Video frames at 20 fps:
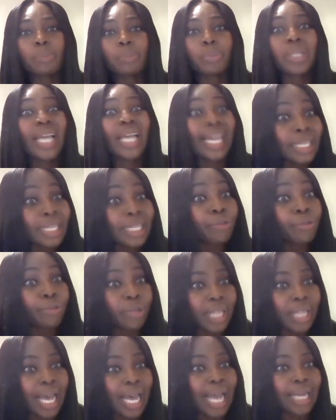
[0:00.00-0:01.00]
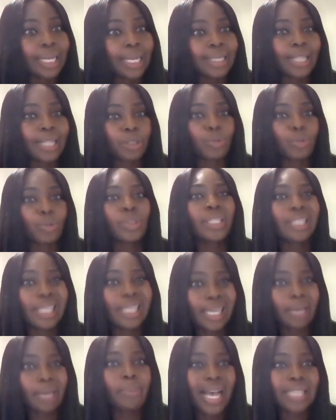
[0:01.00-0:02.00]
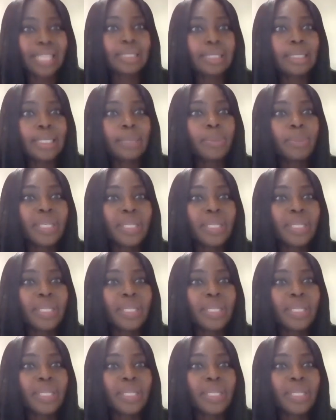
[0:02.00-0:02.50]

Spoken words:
planning for that, and that's really the incapacity